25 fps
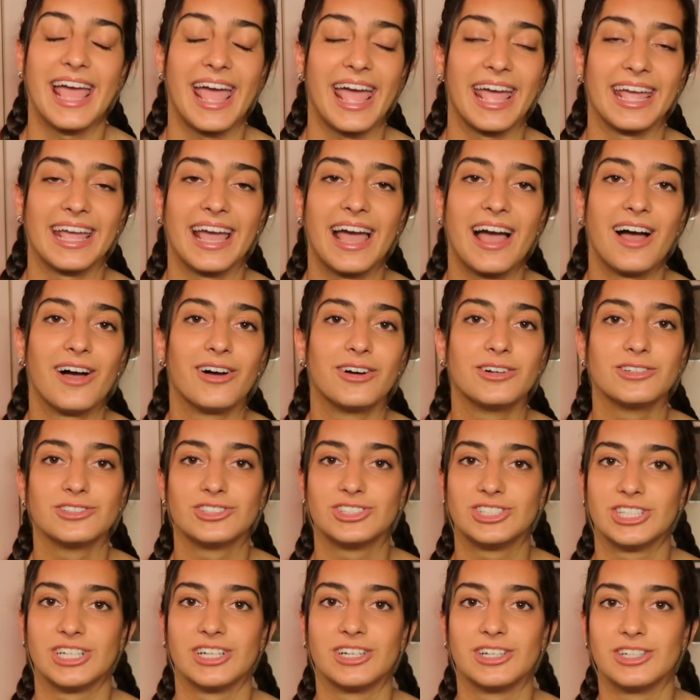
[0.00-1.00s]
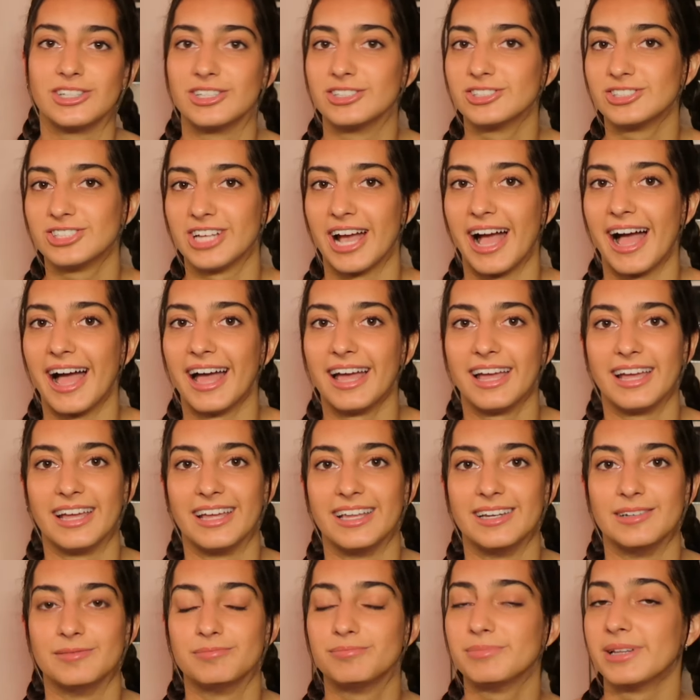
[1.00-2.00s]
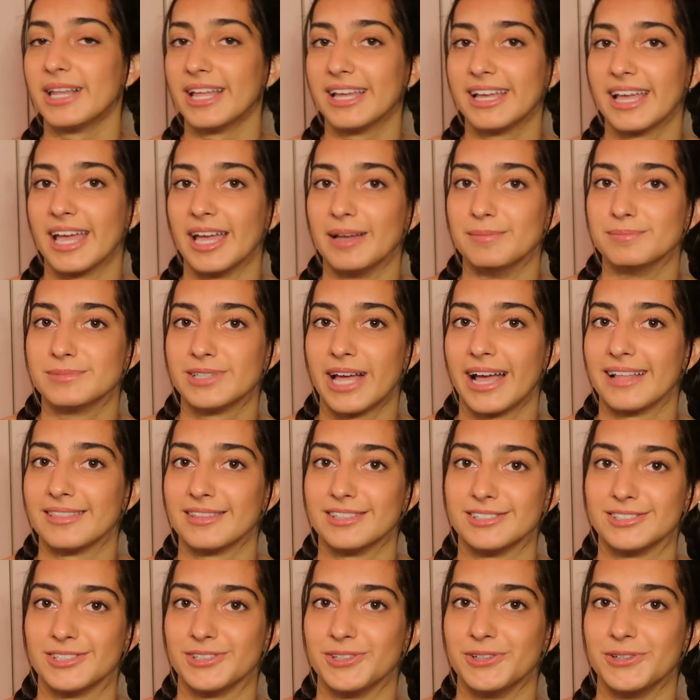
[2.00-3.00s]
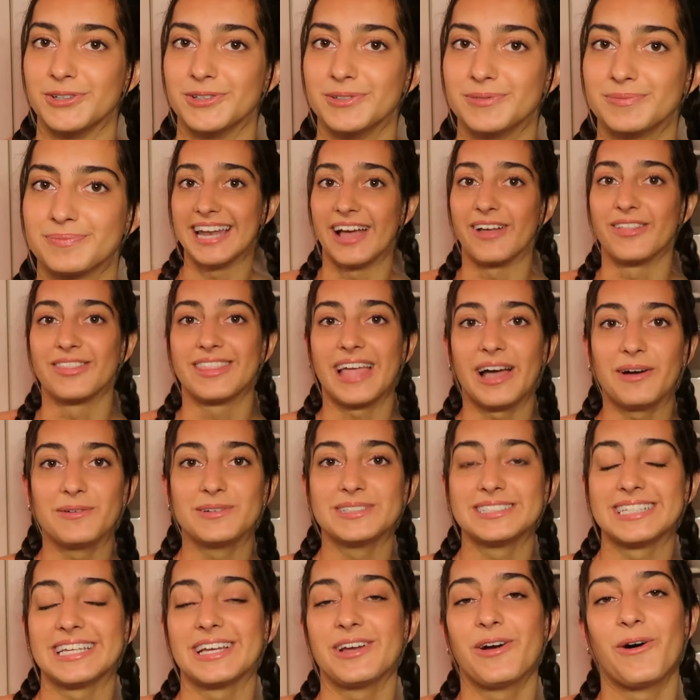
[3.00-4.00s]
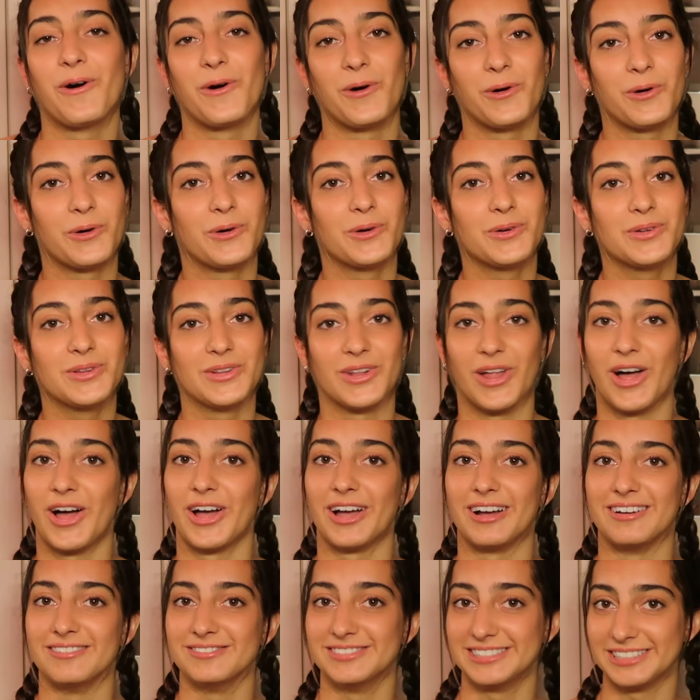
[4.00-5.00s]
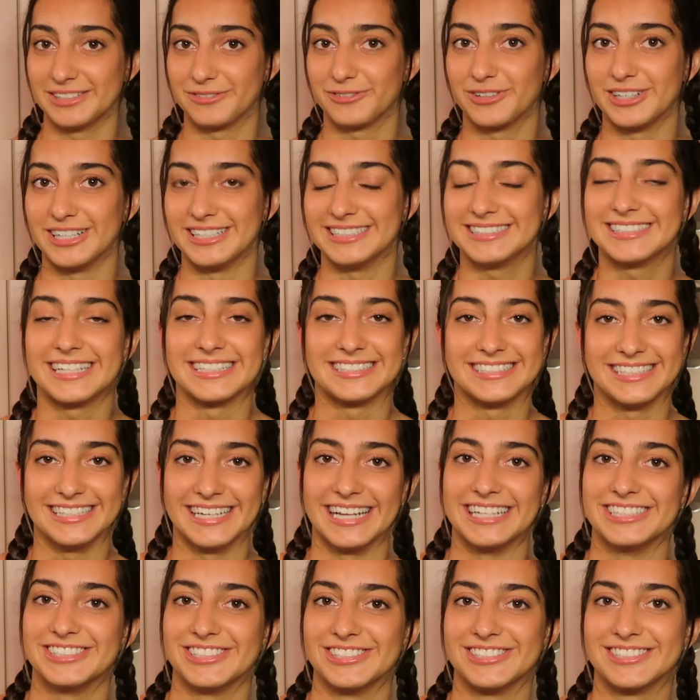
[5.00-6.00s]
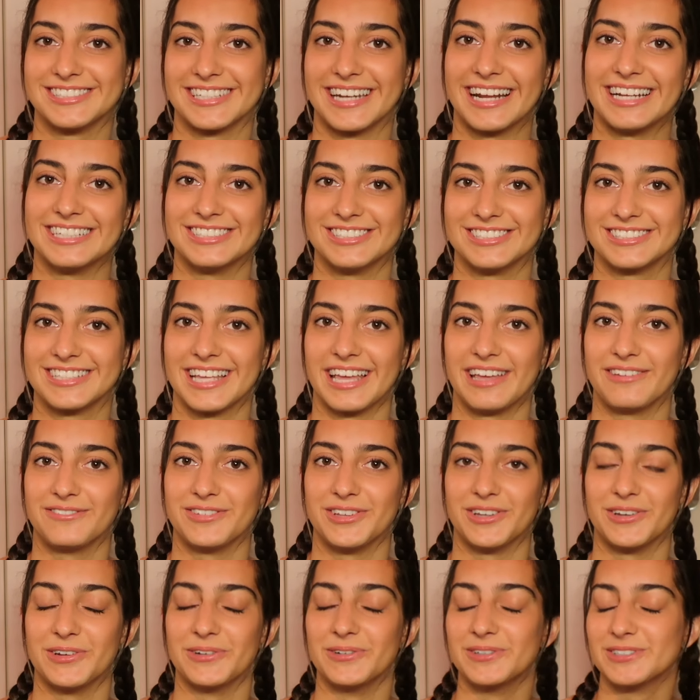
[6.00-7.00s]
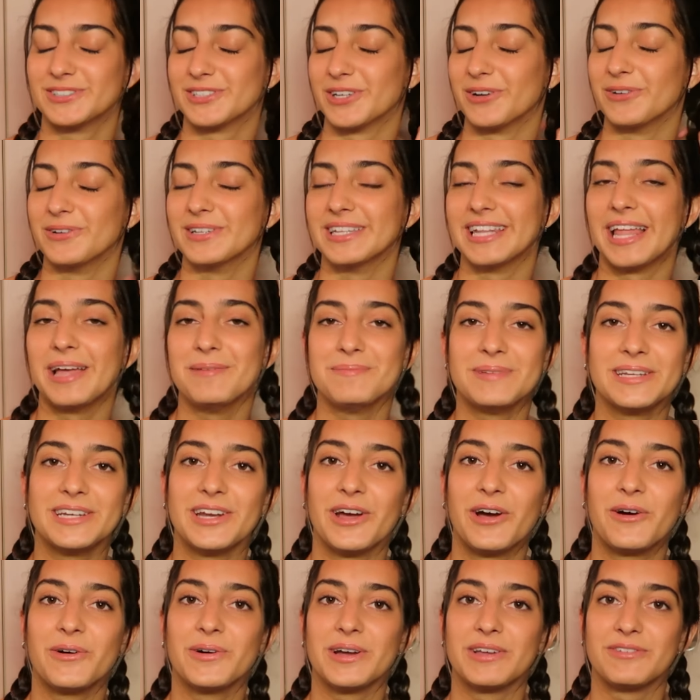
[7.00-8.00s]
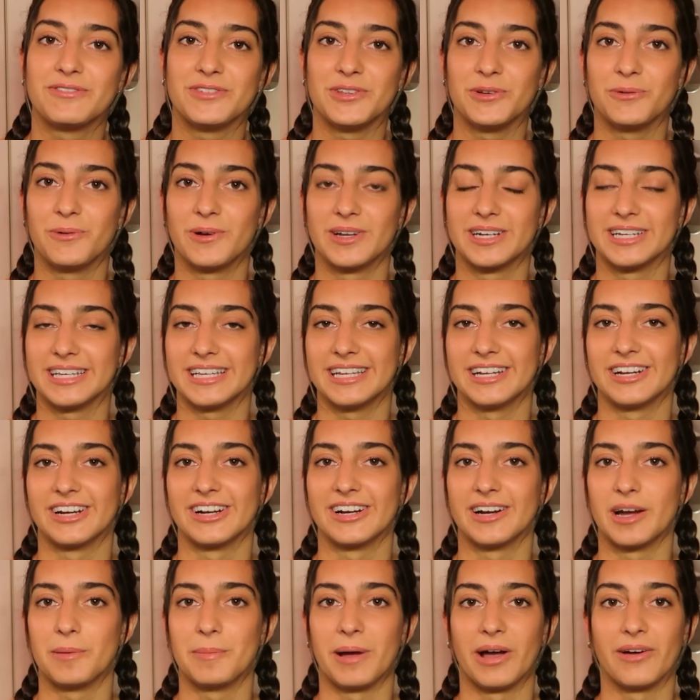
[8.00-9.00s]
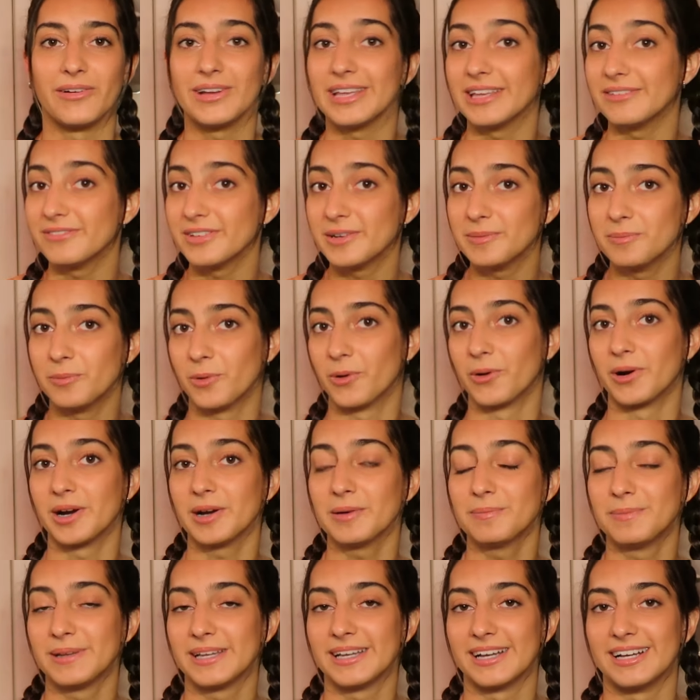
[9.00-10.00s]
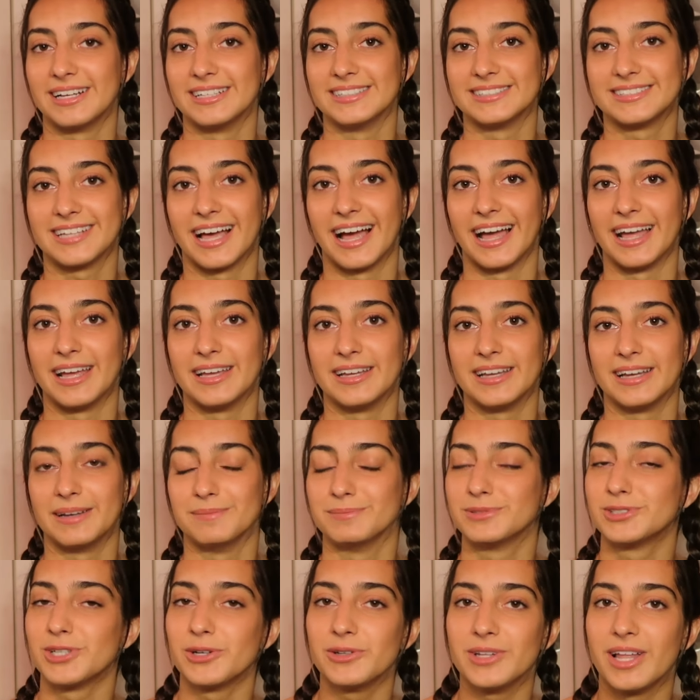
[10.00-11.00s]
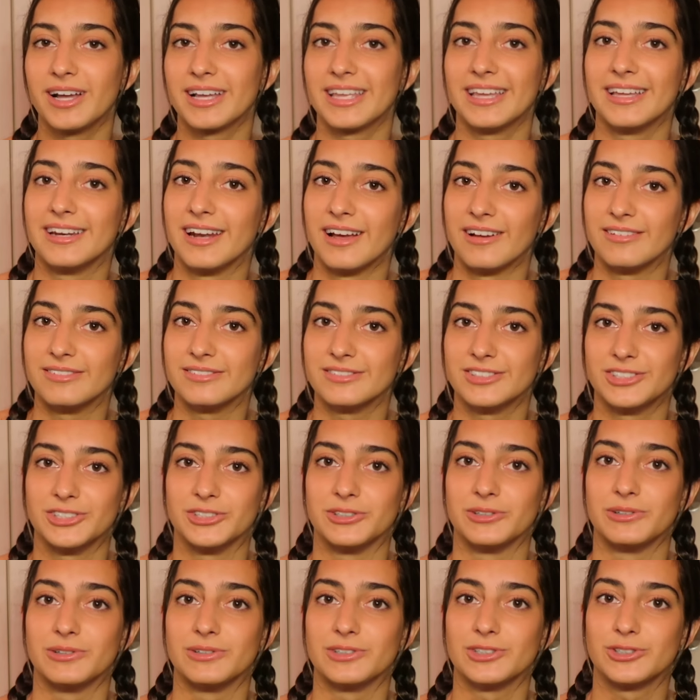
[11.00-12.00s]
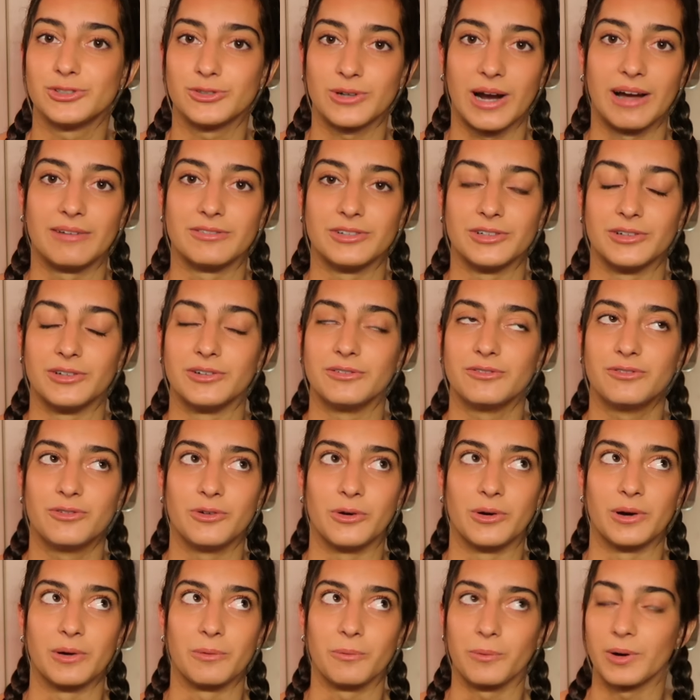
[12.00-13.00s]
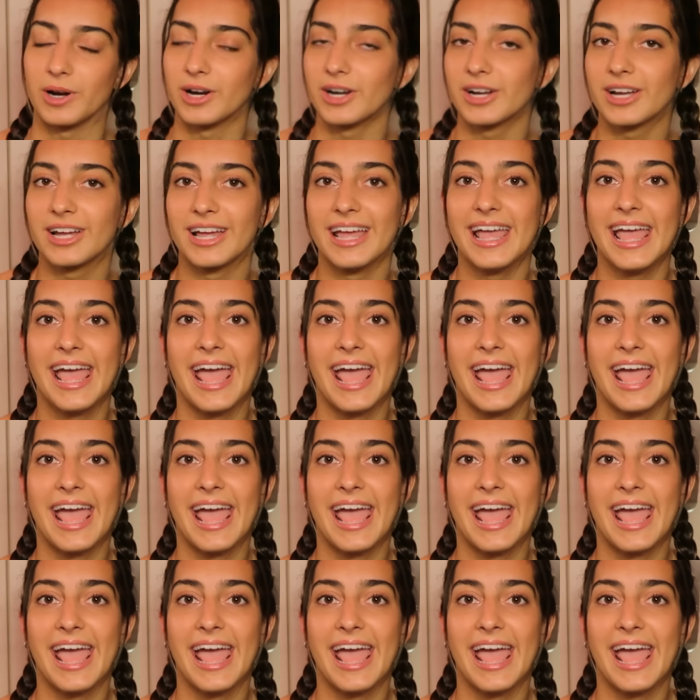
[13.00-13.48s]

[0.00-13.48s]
hang out, chill, chat, and play games at the saloon. Now, that was a whole lot of different destinations that I just gave you, so let me know if you want to hear about even more because I am so lucky enough to travel for work,